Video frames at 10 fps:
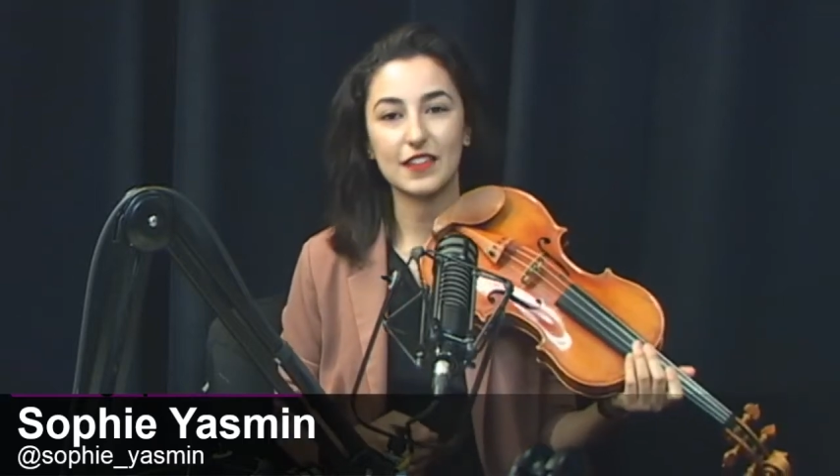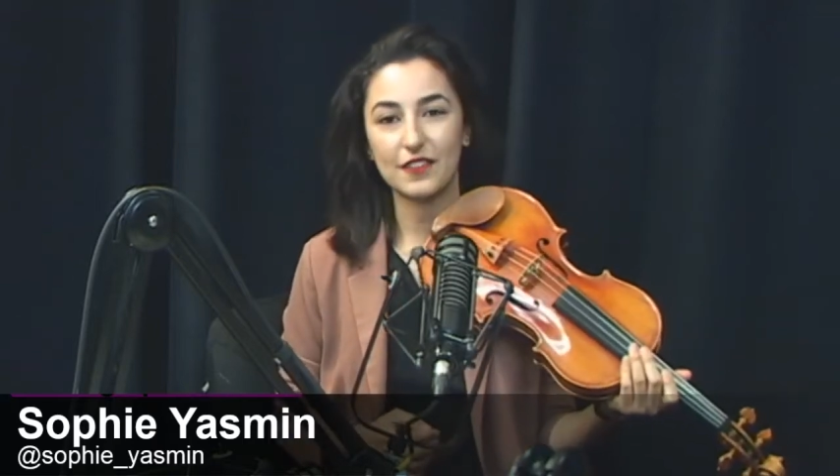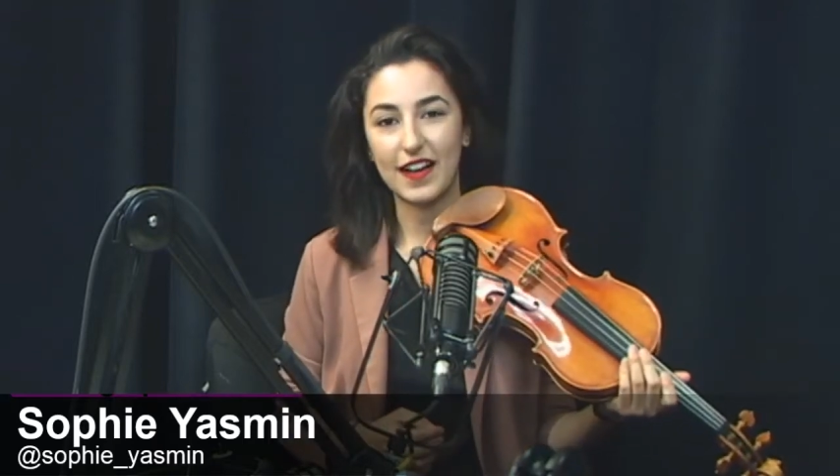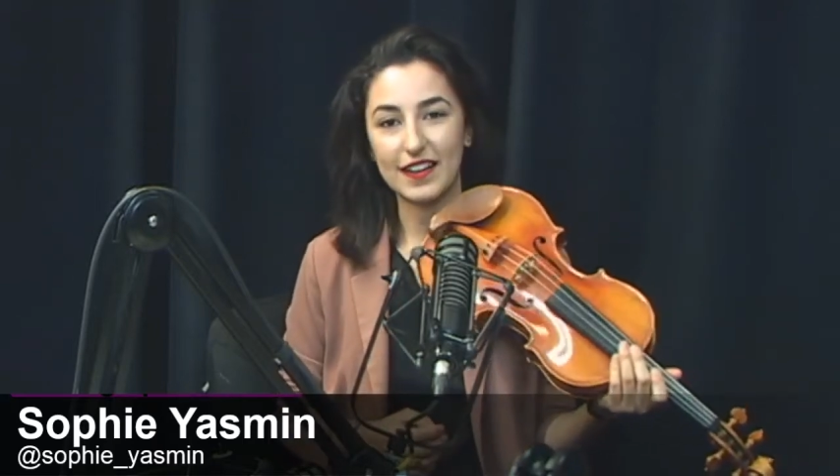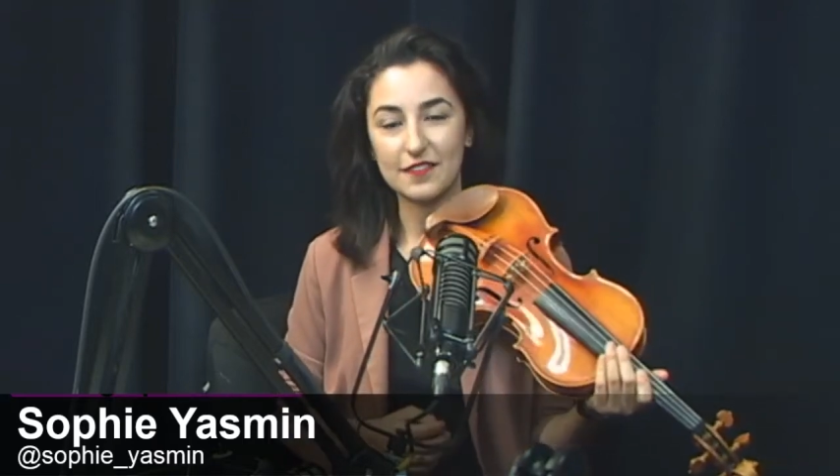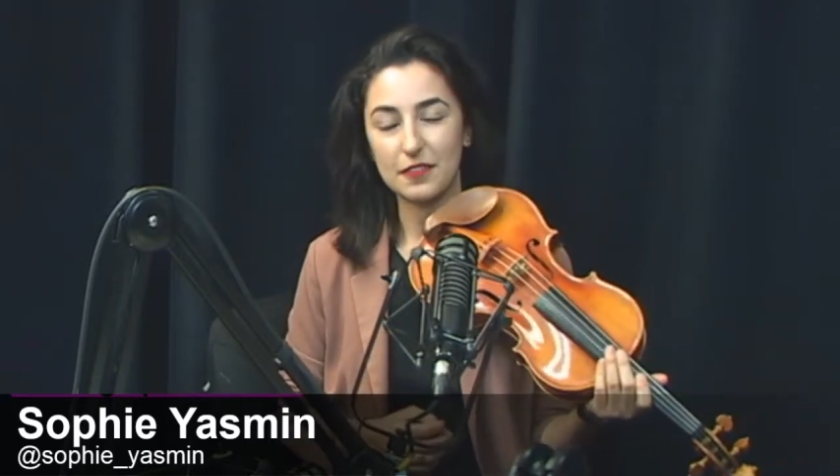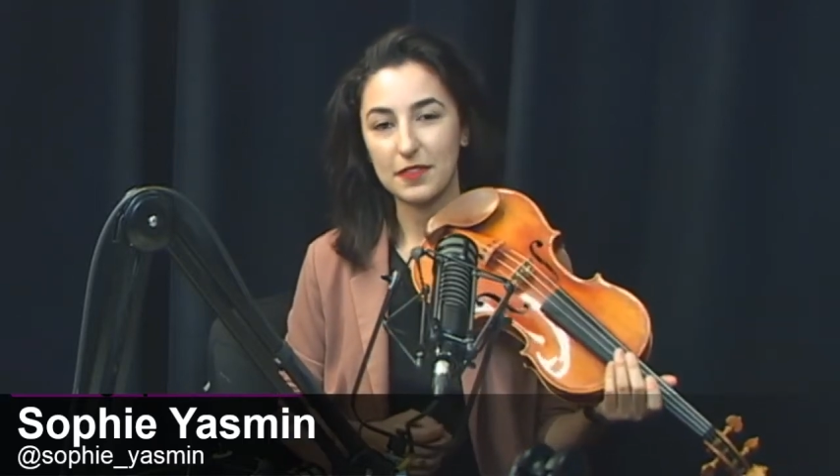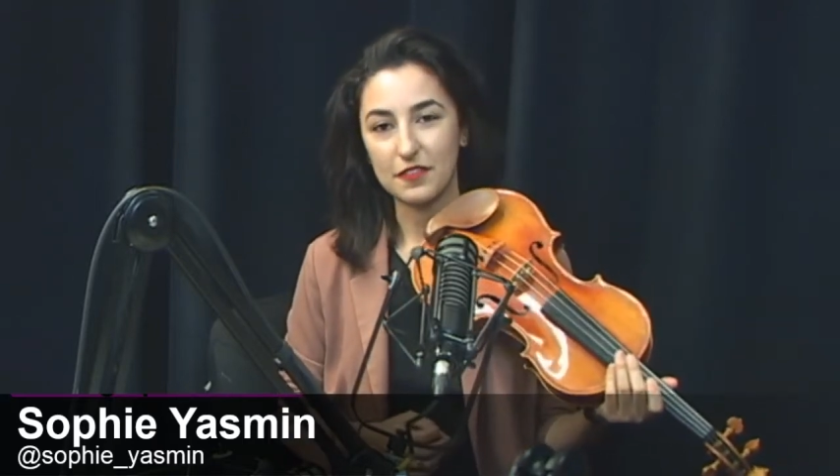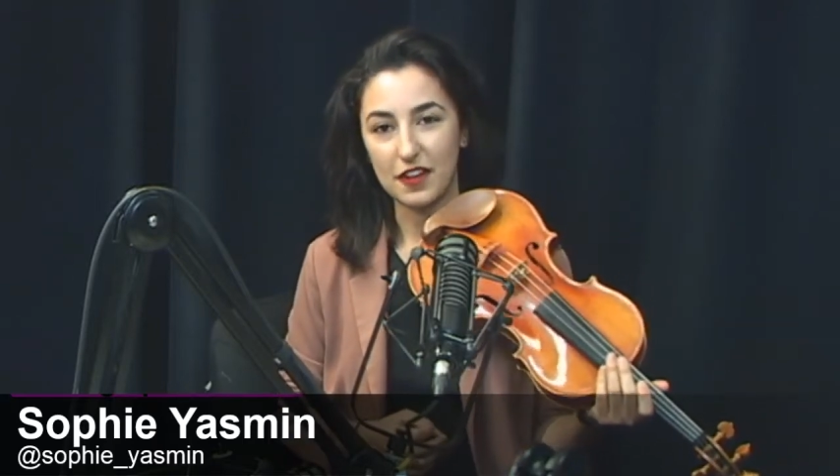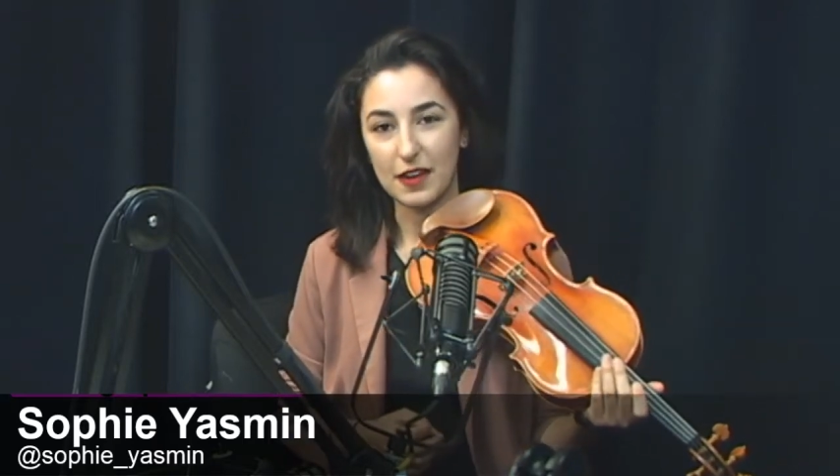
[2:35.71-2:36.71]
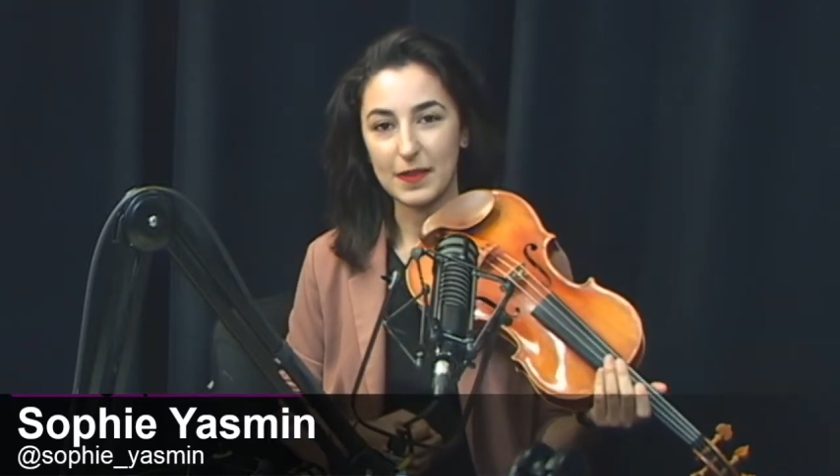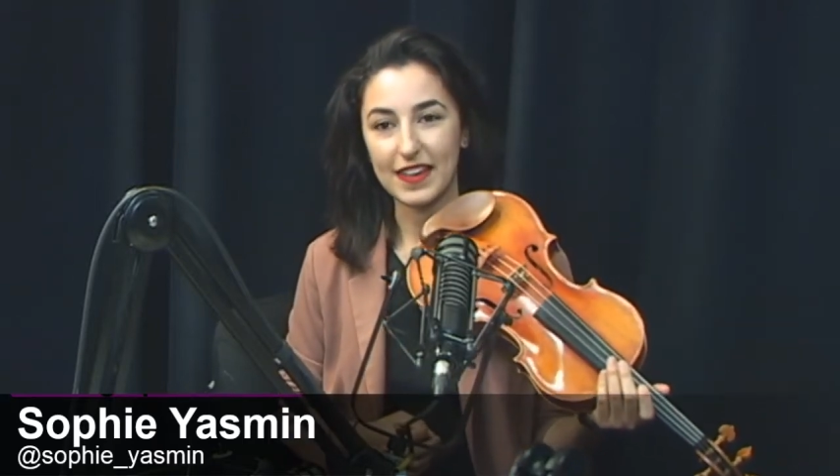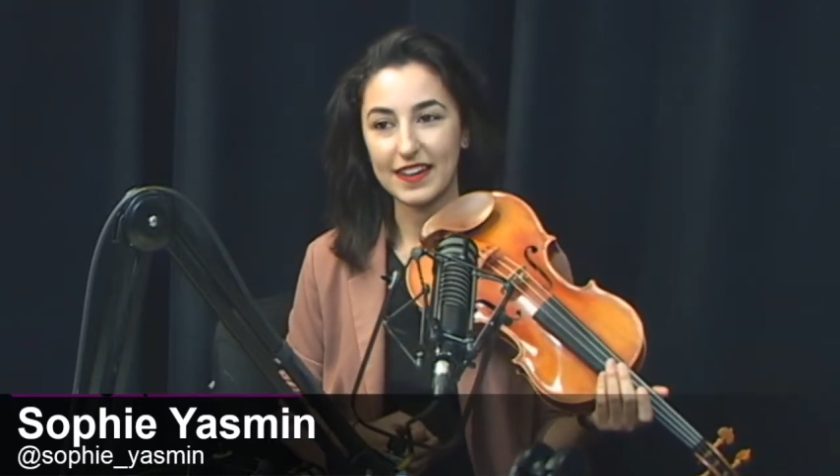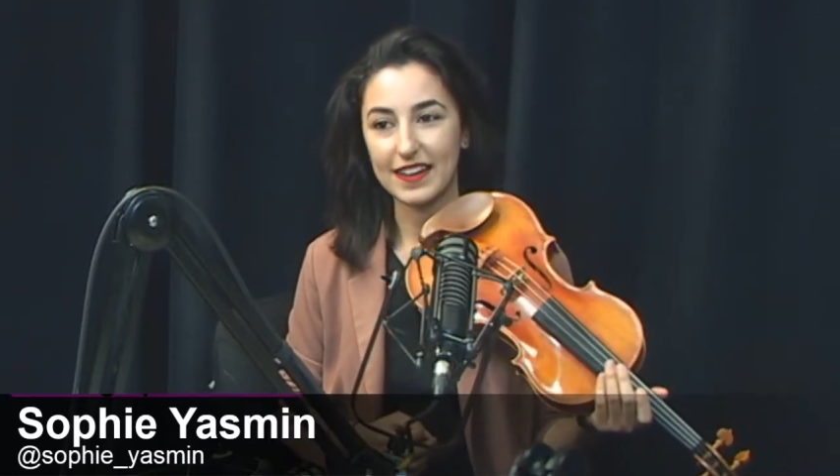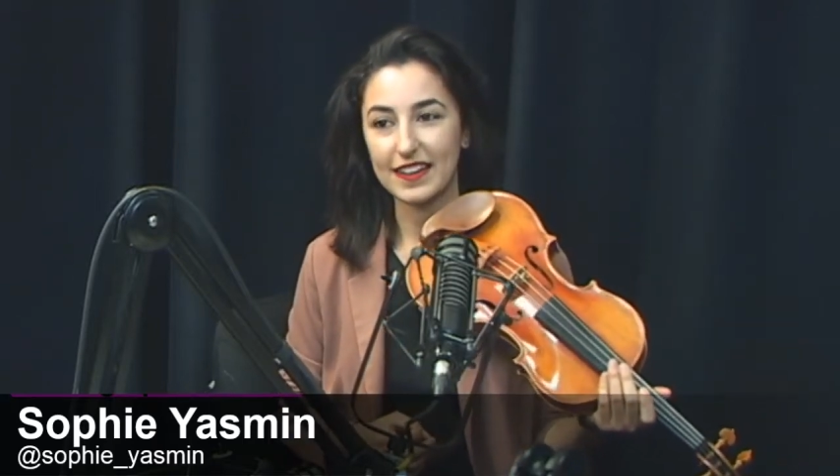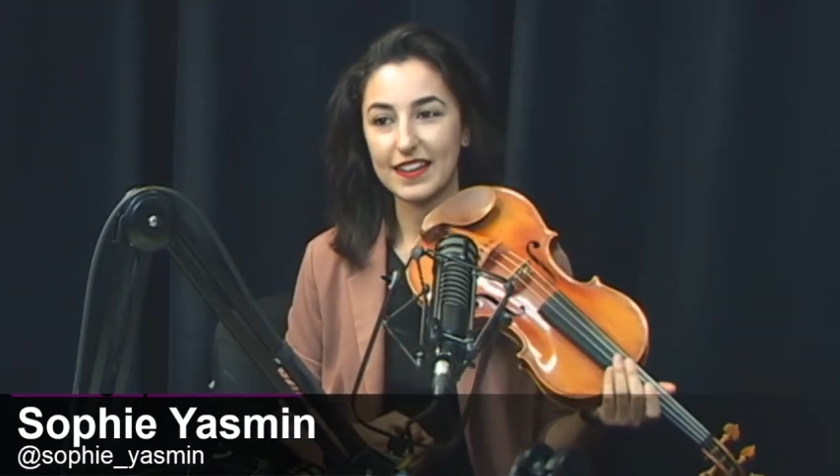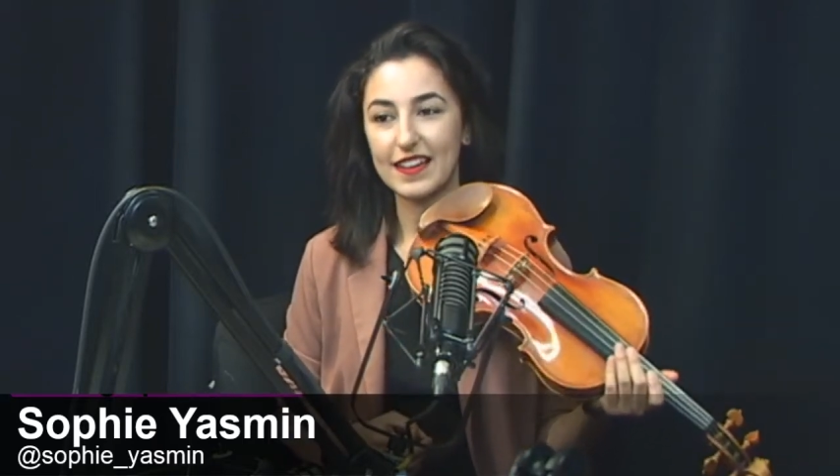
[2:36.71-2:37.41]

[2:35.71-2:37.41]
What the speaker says: the violin from the very beginning.